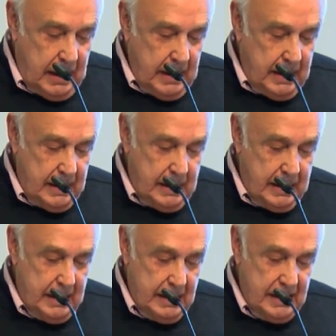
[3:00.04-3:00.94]

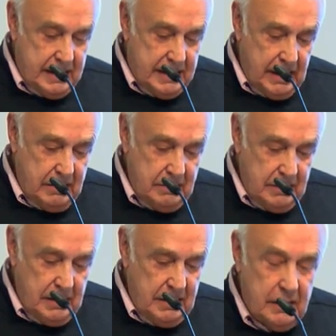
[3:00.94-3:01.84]

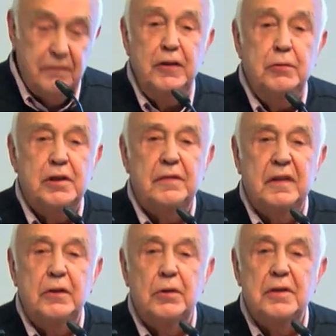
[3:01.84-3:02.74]
the future of
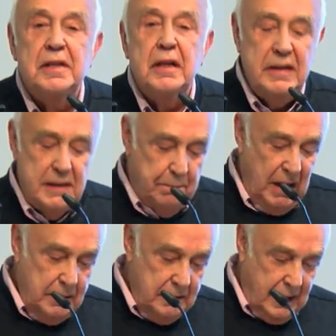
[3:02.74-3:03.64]
the Eurozone is
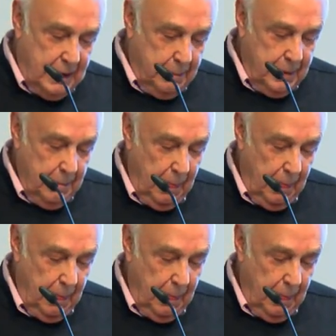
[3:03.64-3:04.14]
bound up